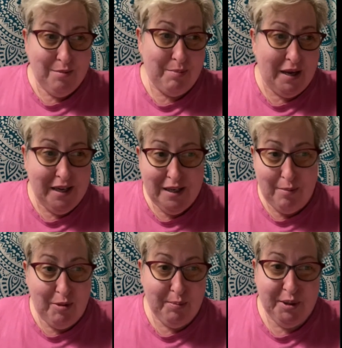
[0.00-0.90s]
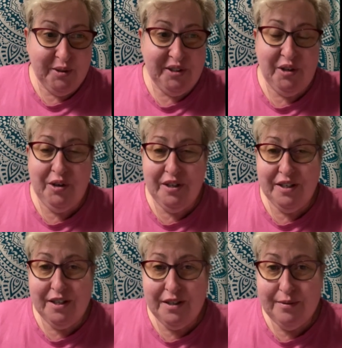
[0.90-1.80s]
Bind up the
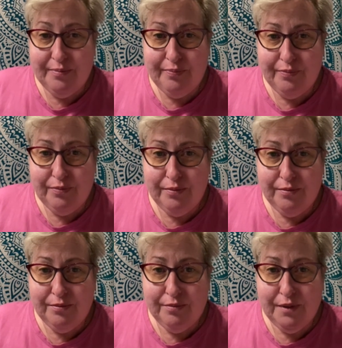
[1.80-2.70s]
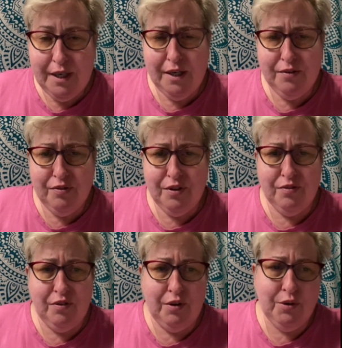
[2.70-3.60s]
brokenhearted. Care for the
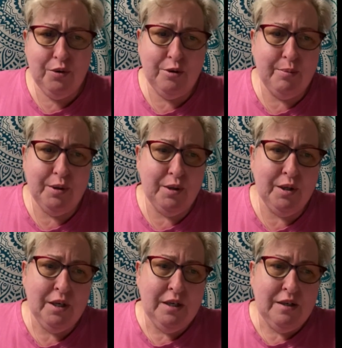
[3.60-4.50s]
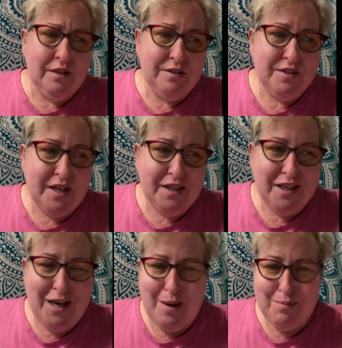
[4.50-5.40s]
vulnerable. Set the
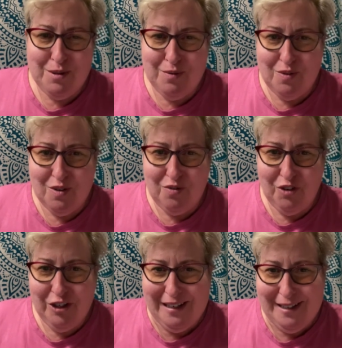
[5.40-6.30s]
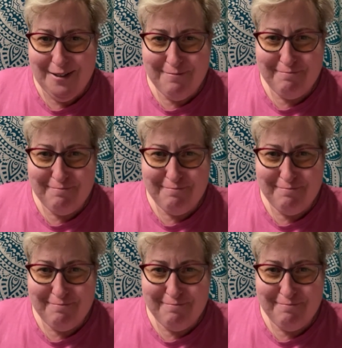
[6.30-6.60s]
captives free.